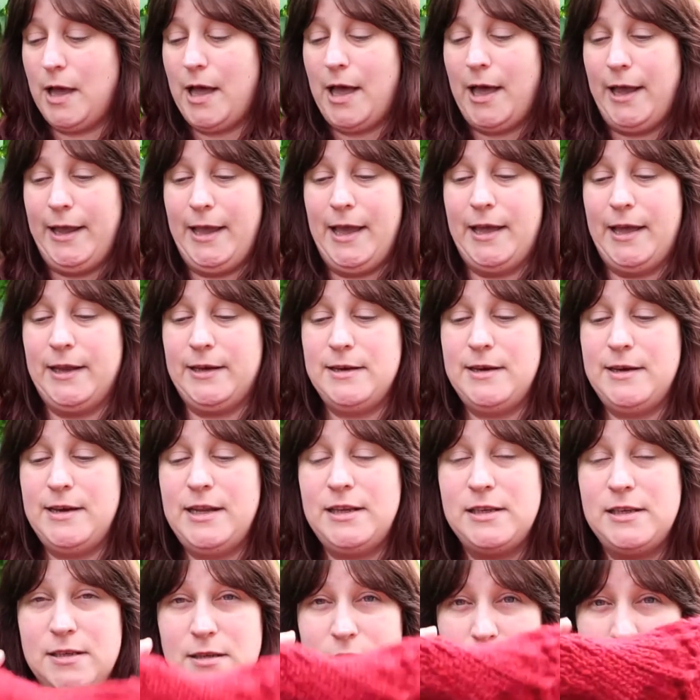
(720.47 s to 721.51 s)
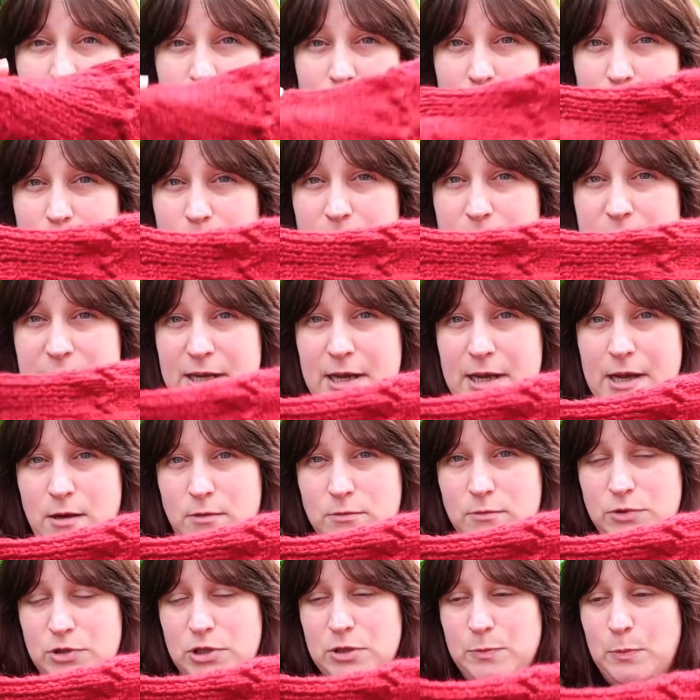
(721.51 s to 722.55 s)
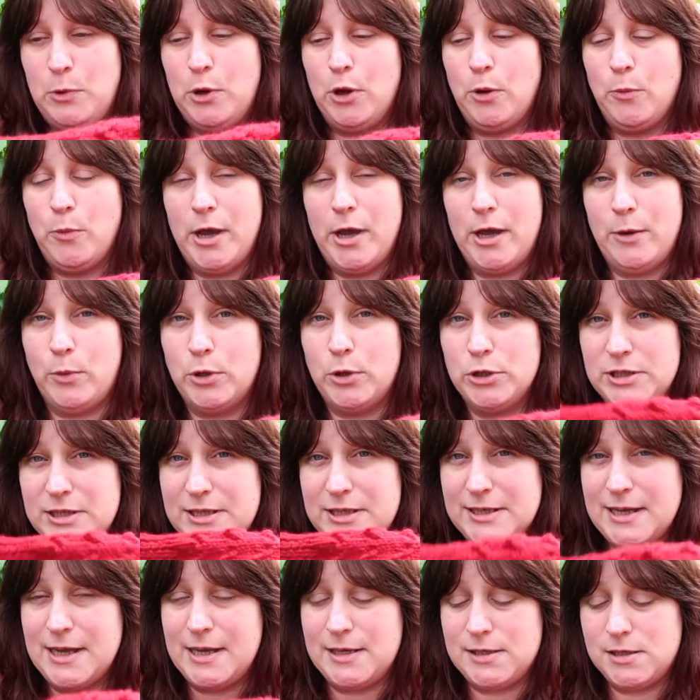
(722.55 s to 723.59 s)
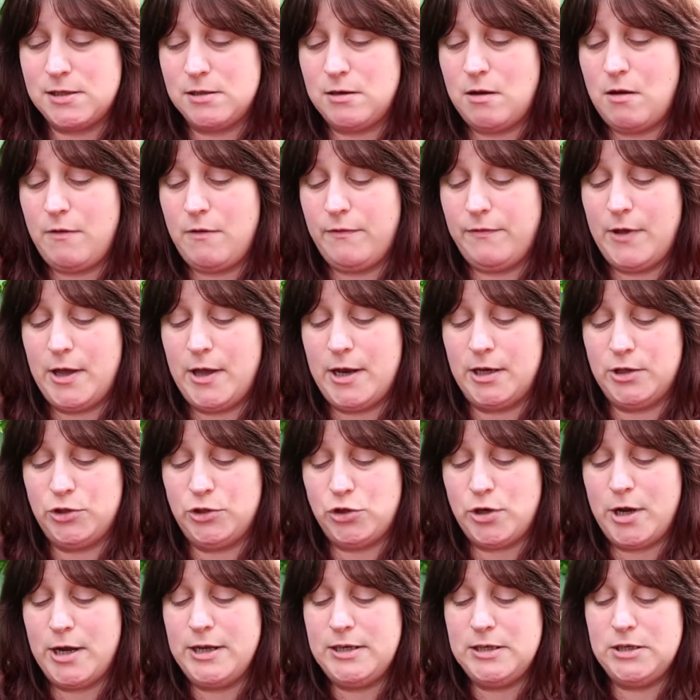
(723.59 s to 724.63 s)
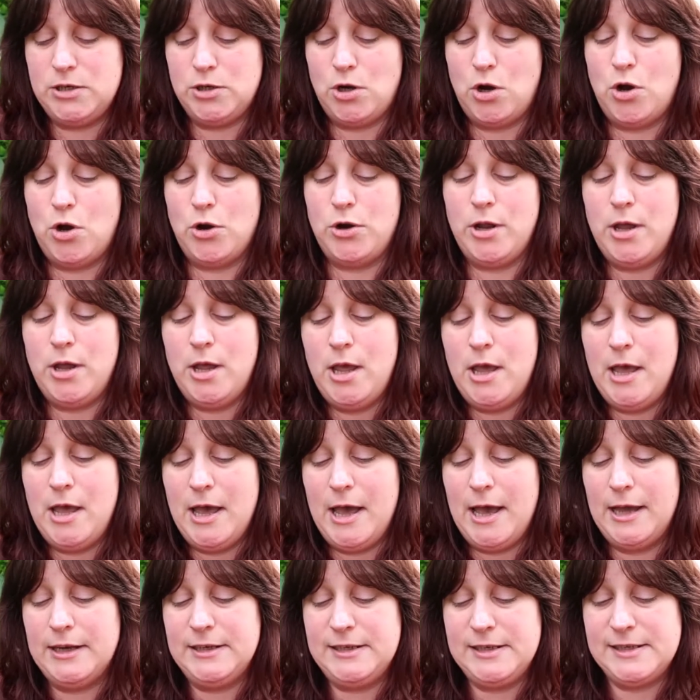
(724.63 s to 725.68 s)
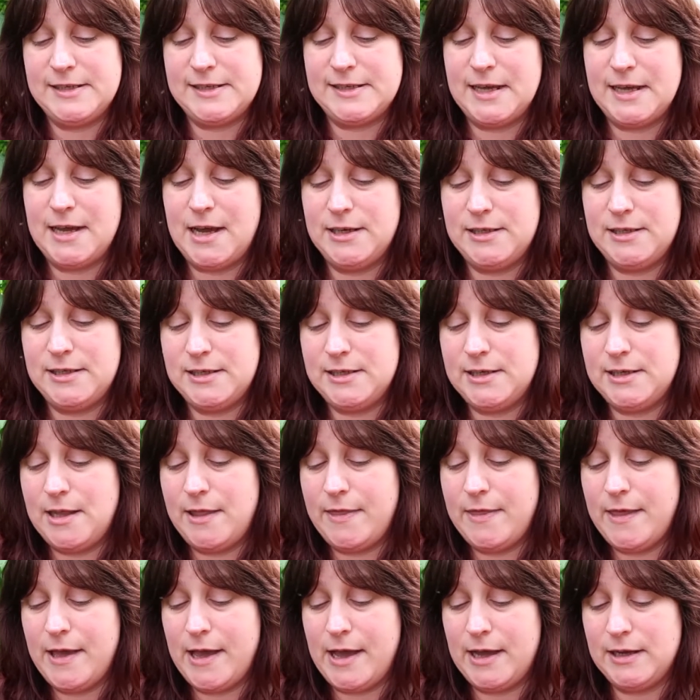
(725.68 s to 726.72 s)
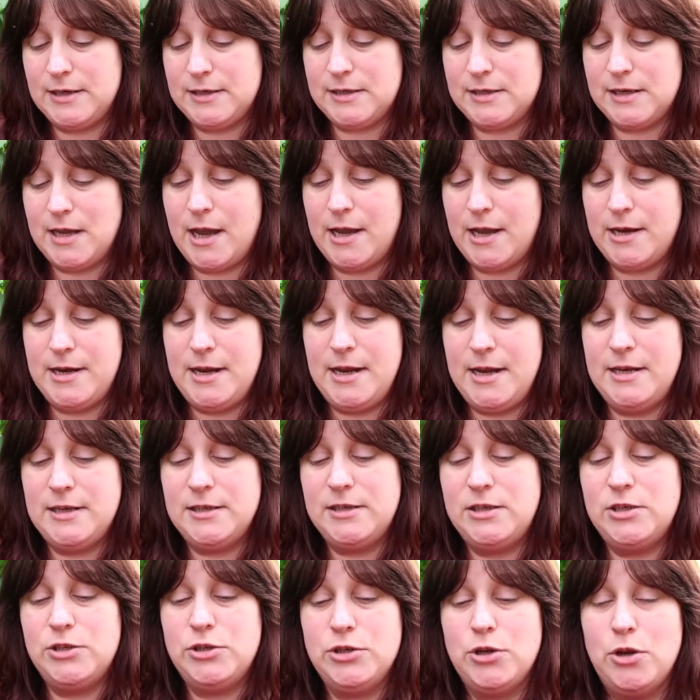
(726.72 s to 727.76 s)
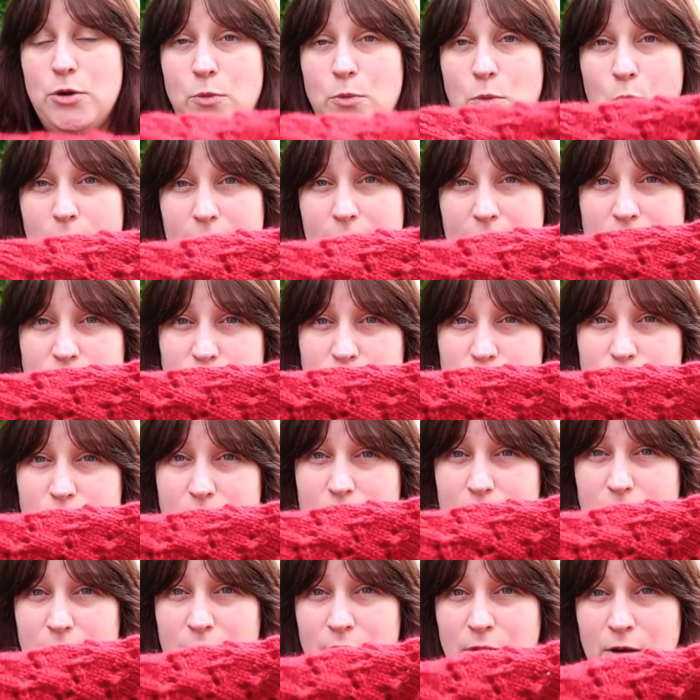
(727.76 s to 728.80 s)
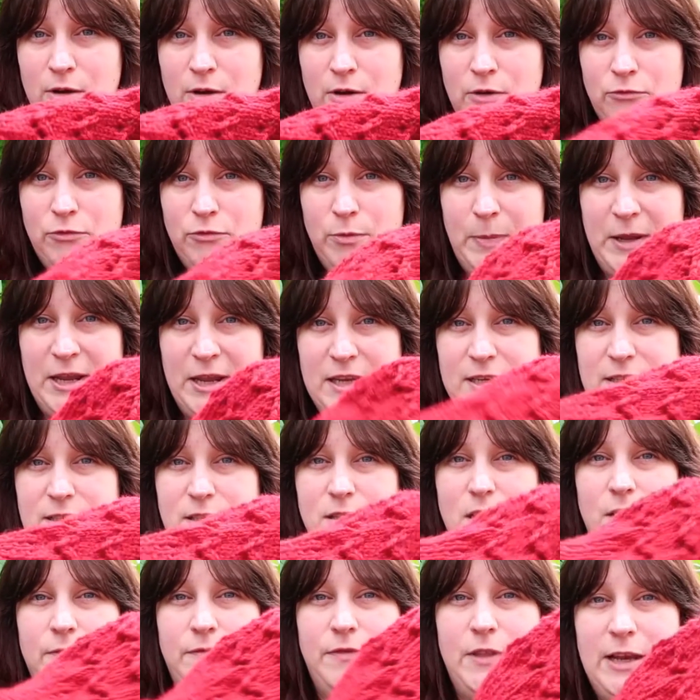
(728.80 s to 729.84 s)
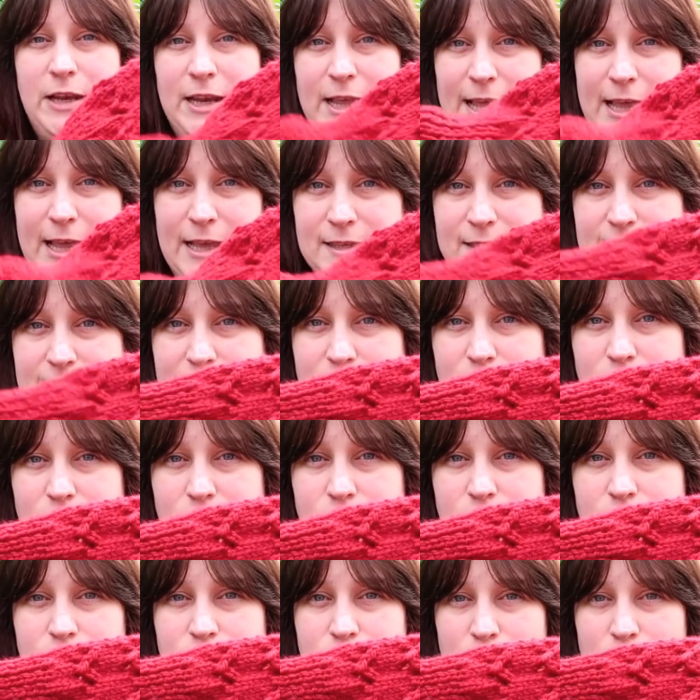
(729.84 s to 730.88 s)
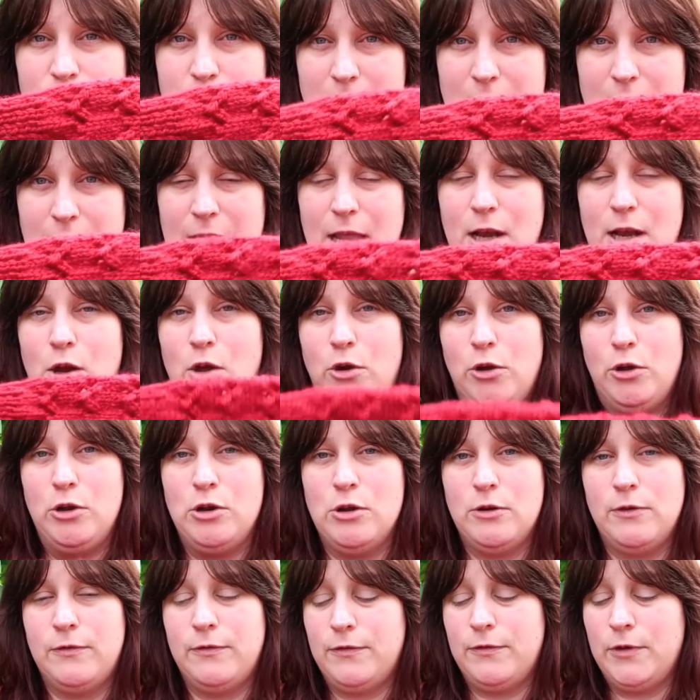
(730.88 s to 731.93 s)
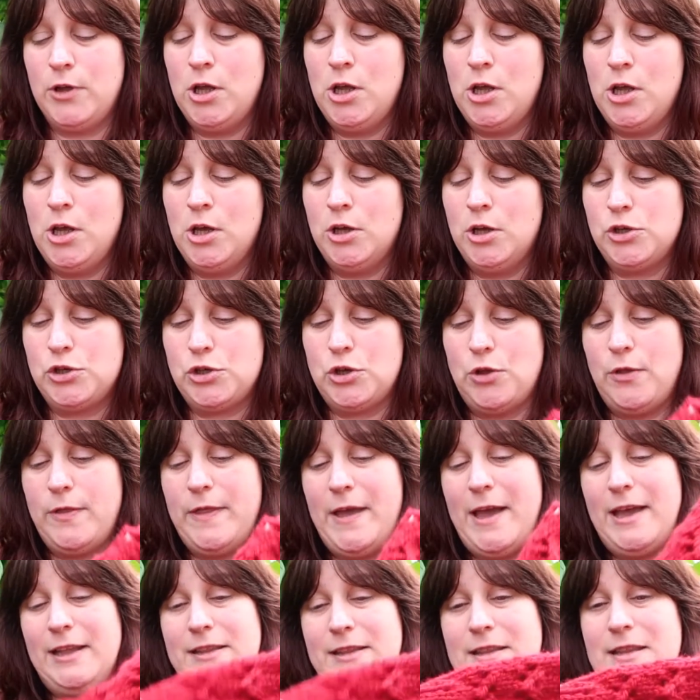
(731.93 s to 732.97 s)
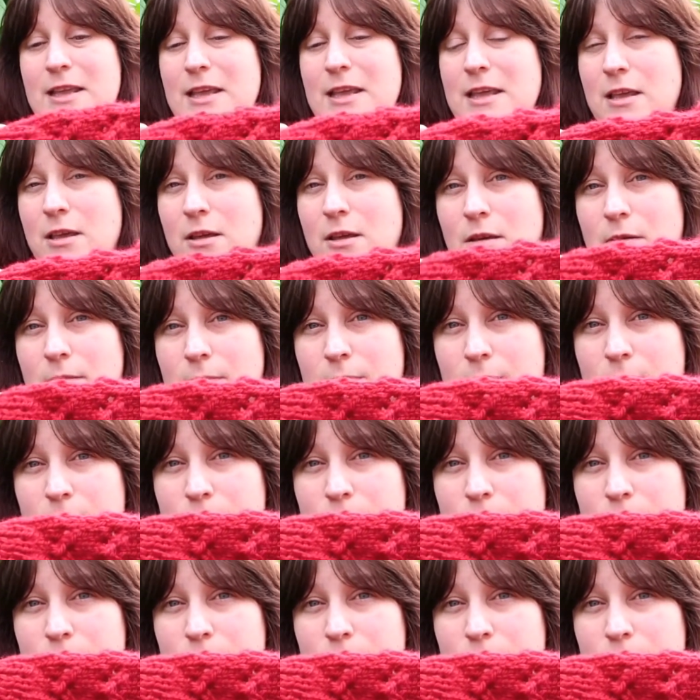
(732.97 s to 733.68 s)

I had knit the rib down to the point where I wanted to cast off, and I tried it on and decided that I needed to do one extra repeat of the lace to make it long enough so that the